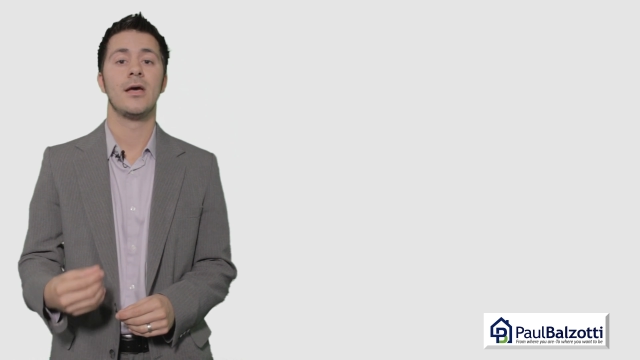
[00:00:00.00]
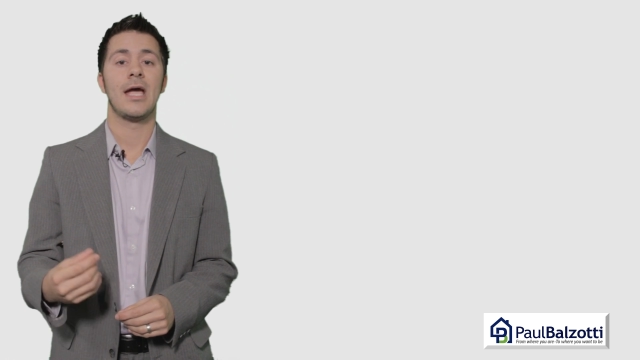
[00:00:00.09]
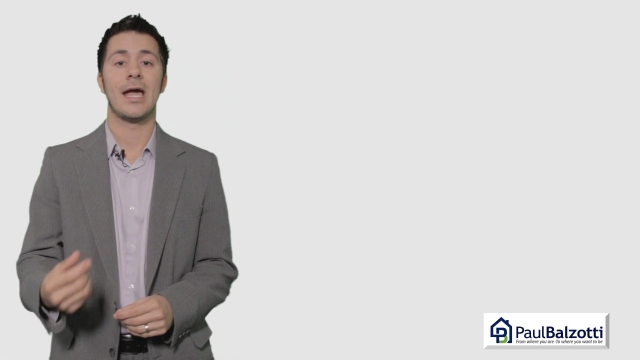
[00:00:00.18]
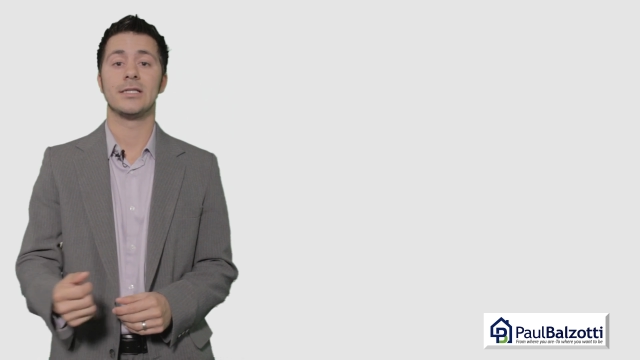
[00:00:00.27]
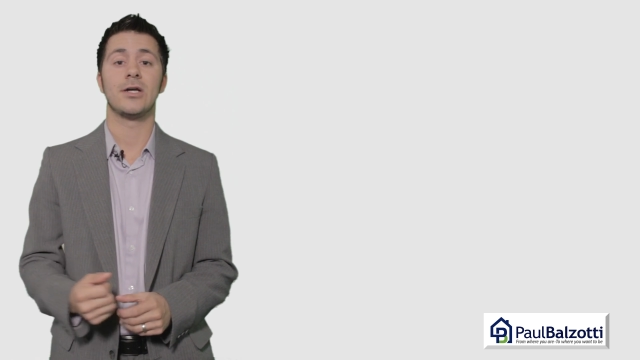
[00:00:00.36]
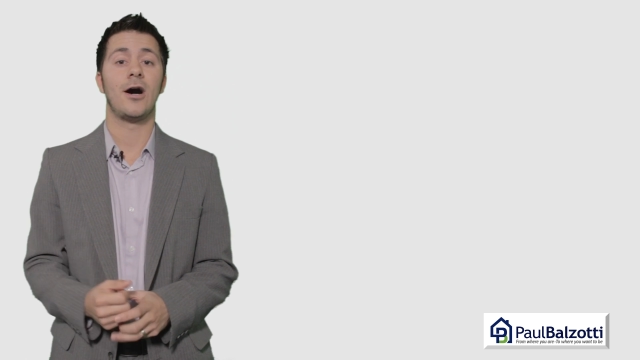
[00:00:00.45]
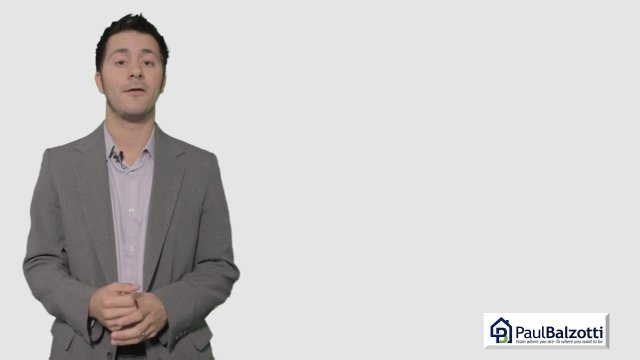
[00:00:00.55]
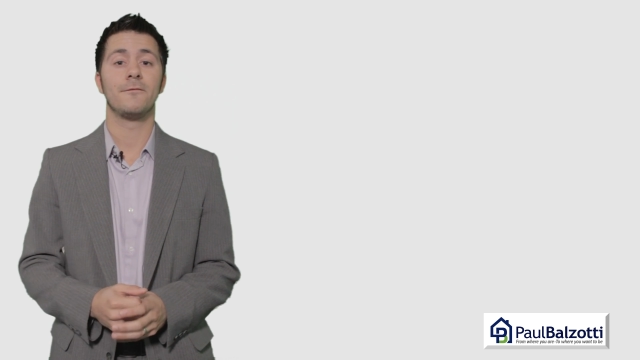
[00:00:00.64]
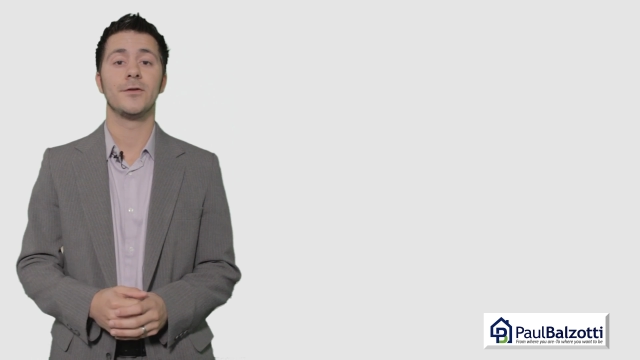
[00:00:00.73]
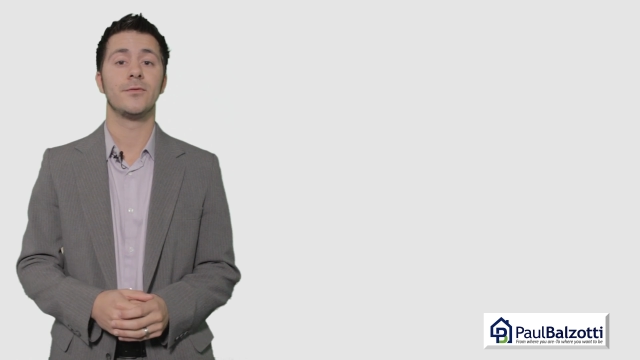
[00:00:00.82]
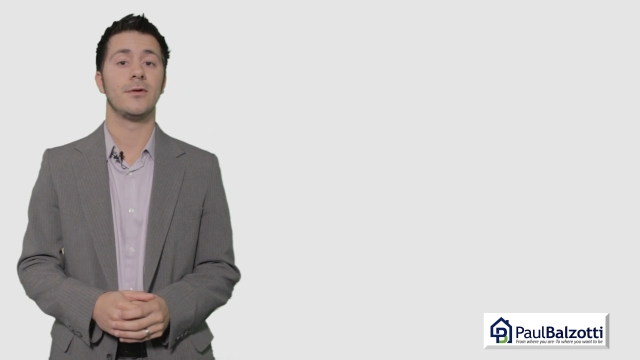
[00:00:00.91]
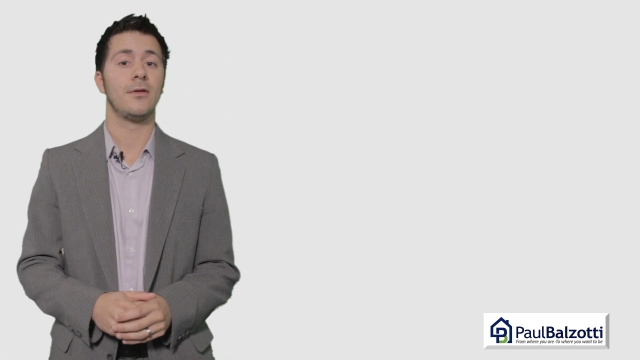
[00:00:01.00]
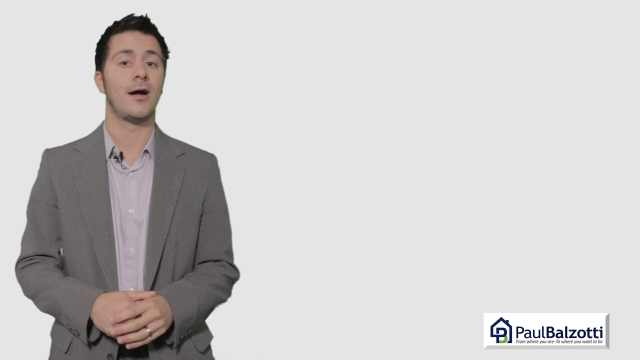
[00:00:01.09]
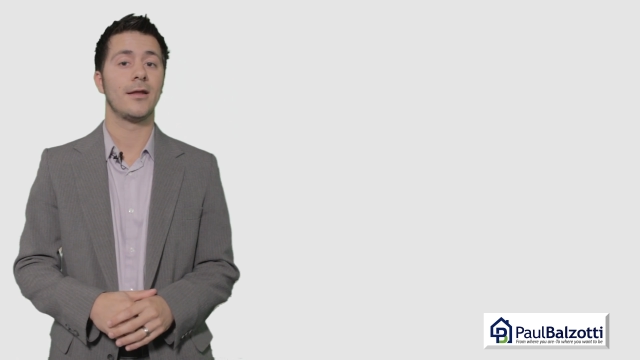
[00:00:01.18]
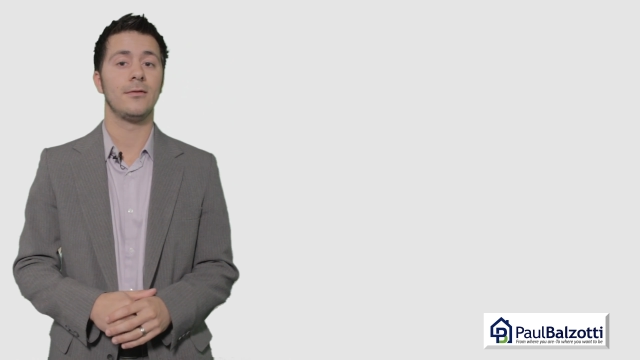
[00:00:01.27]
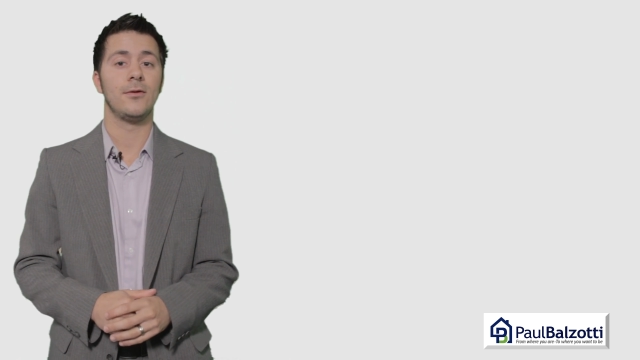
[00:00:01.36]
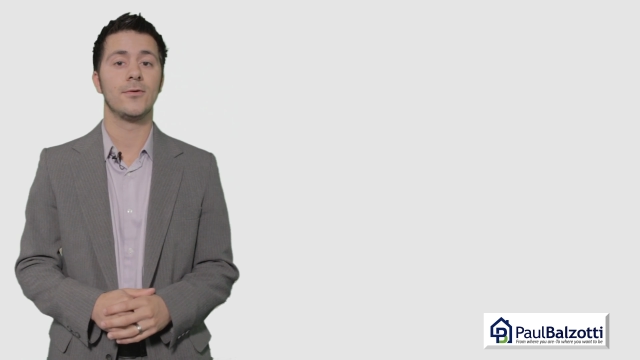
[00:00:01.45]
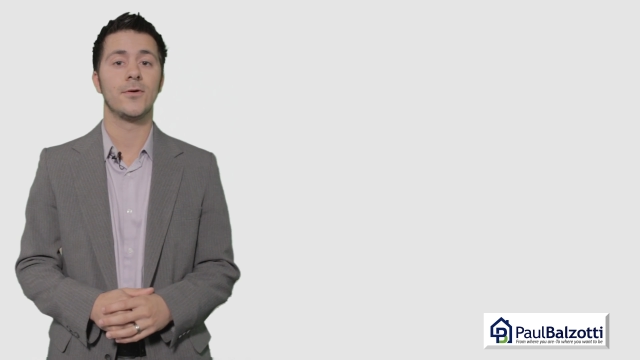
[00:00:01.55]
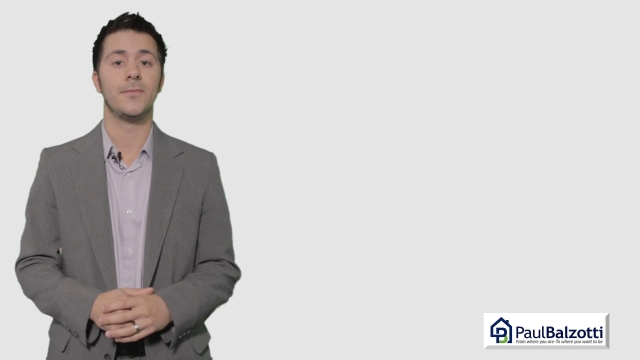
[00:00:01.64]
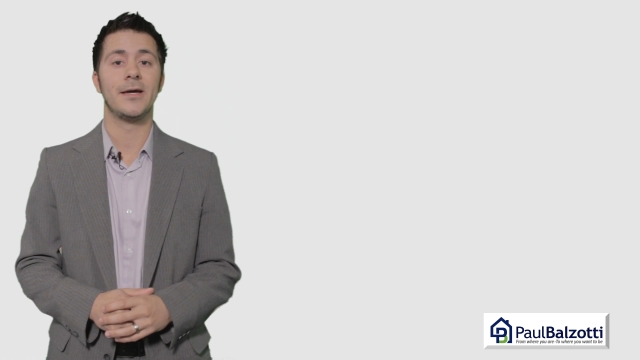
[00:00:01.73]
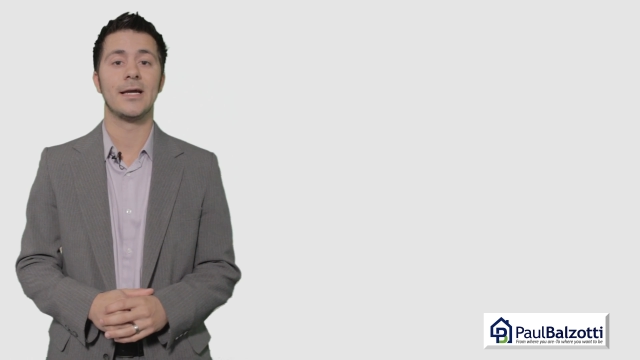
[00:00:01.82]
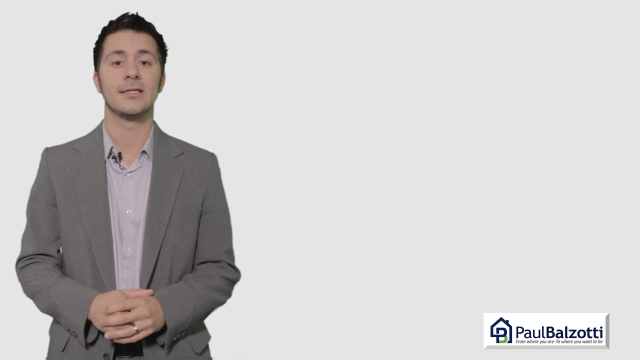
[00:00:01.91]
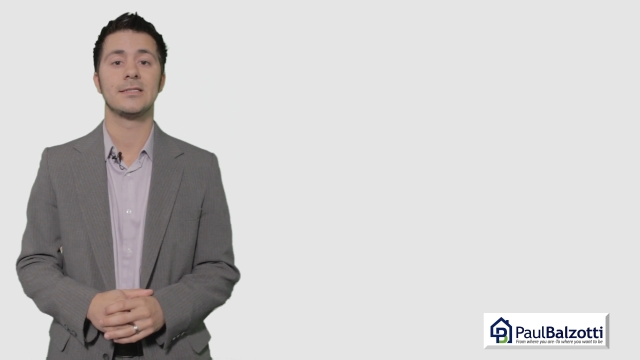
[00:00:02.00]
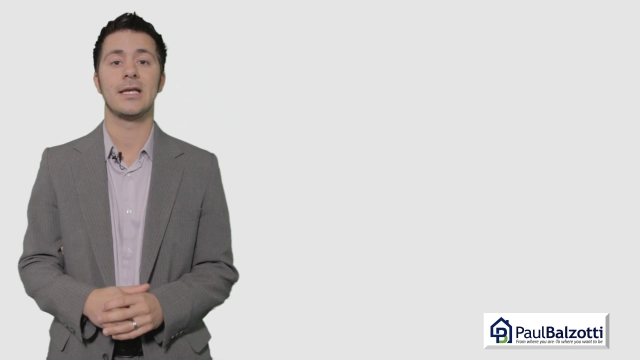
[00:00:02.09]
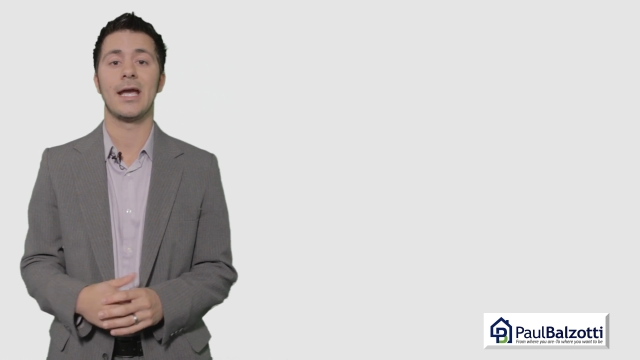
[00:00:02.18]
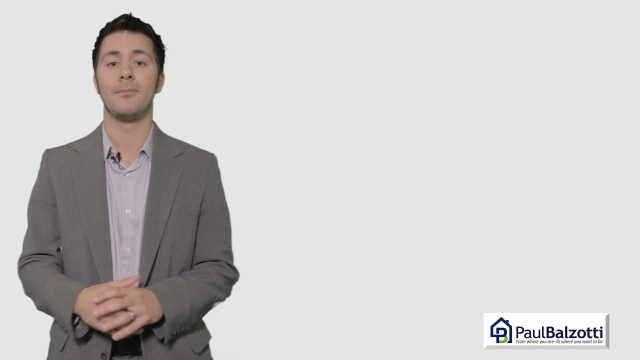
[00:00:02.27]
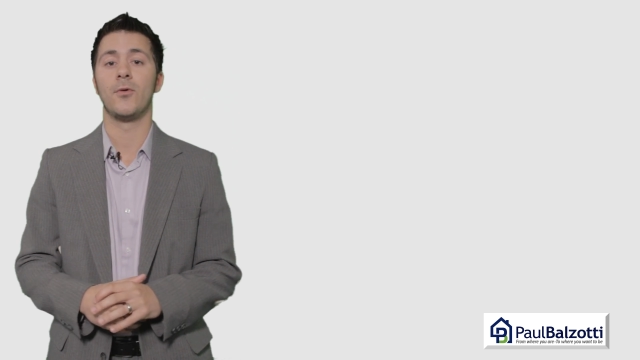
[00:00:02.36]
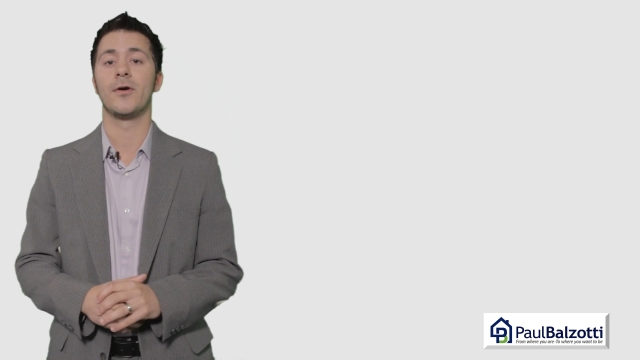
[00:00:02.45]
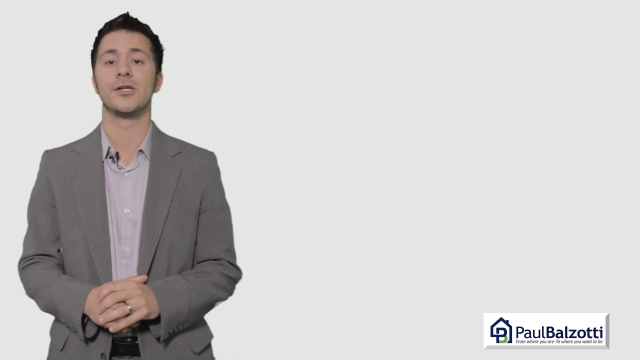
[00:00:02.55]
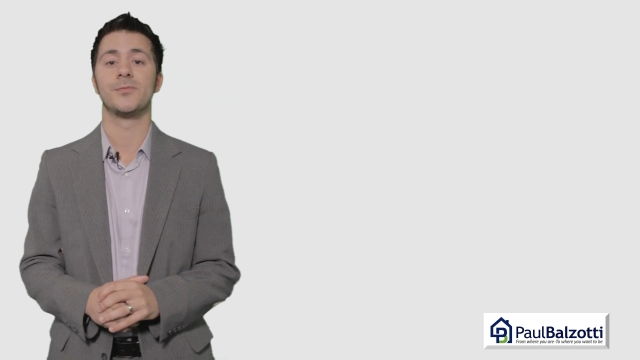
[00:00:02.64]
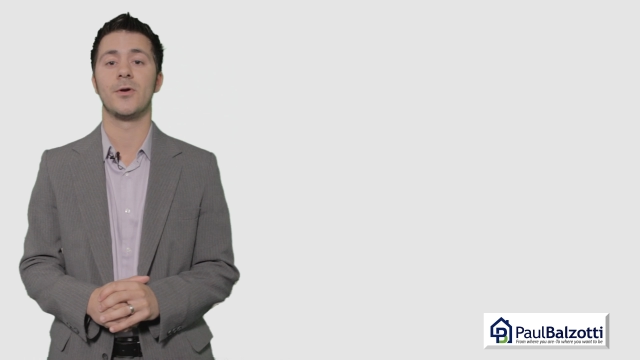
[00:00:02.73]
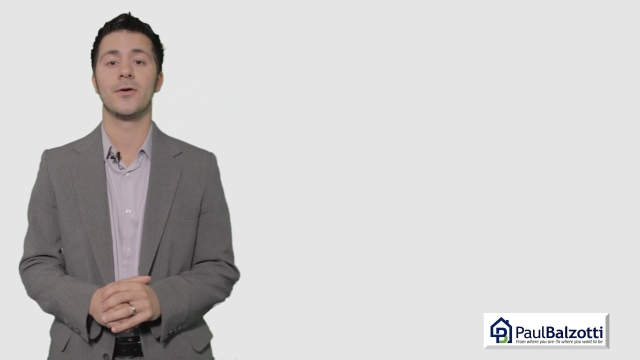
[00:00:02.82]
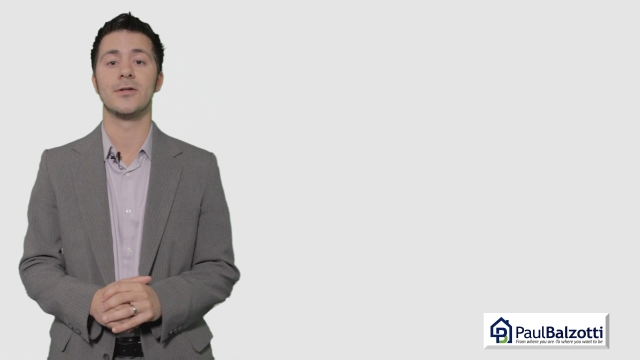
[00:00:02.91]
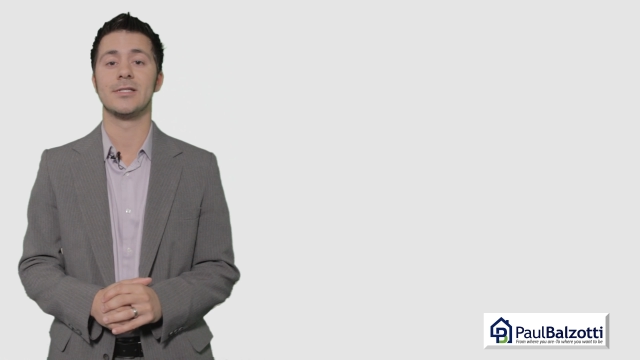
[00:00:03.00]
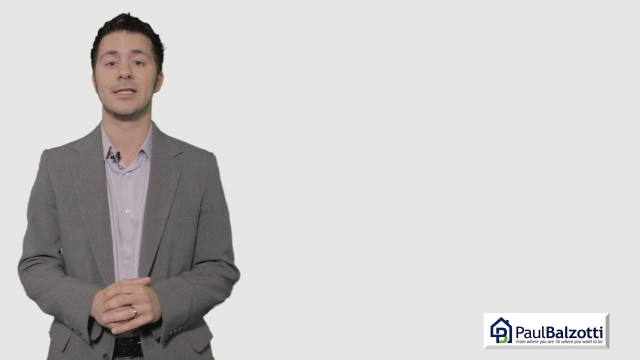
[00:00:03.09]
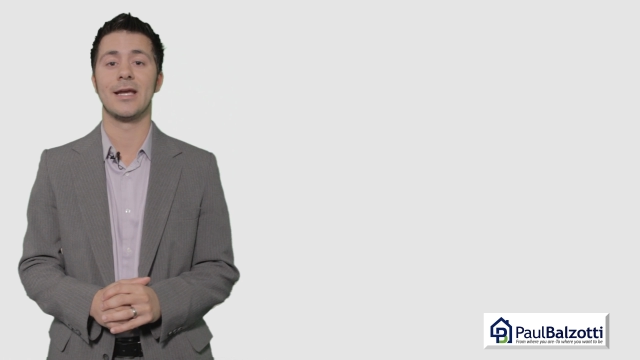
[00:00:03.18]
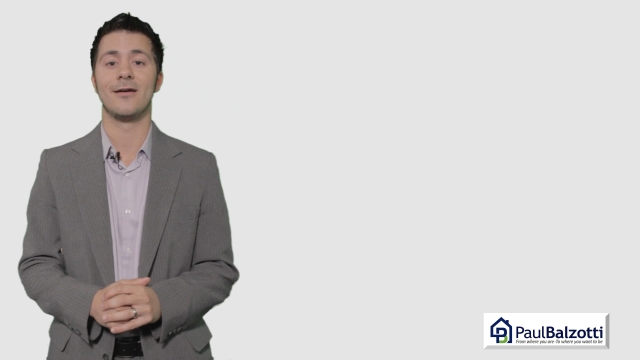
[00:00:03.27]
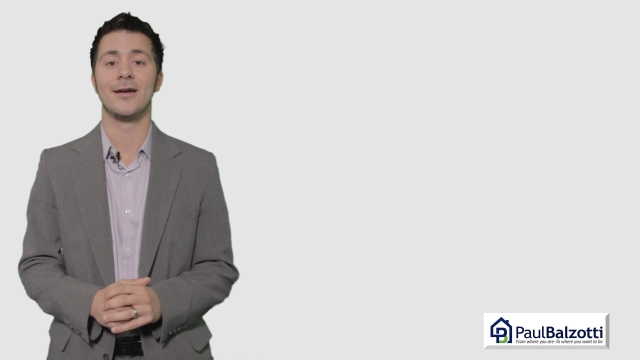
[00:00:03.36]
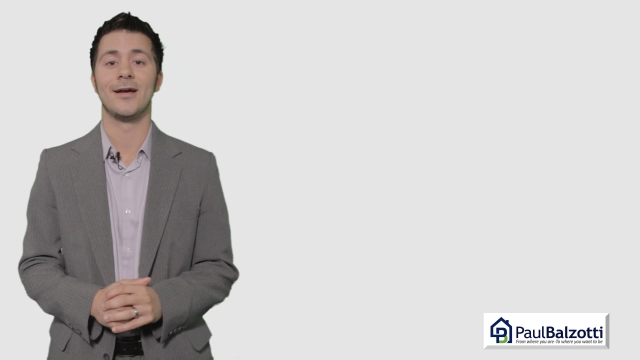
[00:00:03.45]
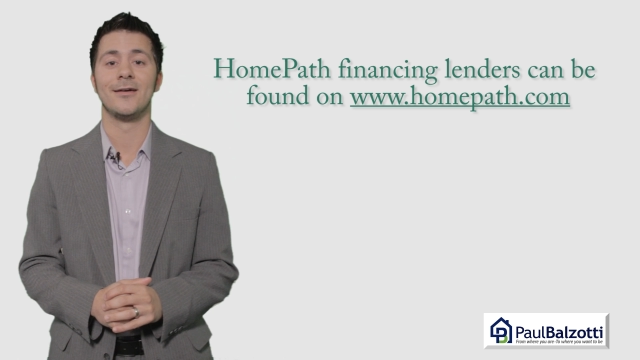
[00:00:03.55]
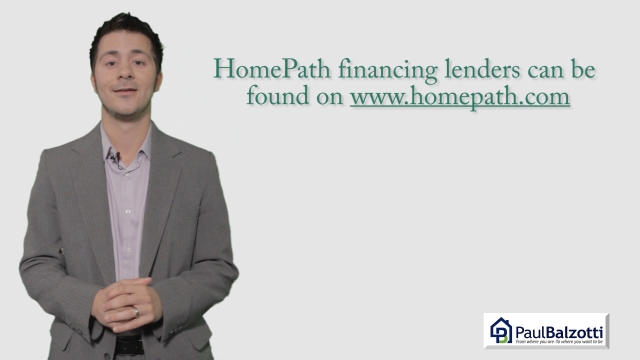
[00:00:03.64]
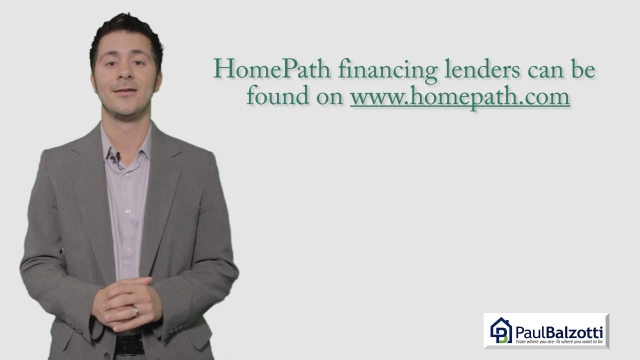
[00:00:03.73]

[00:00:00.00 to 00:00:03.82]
and it's offered through a lot of the local banks and mortgage brokers in the area.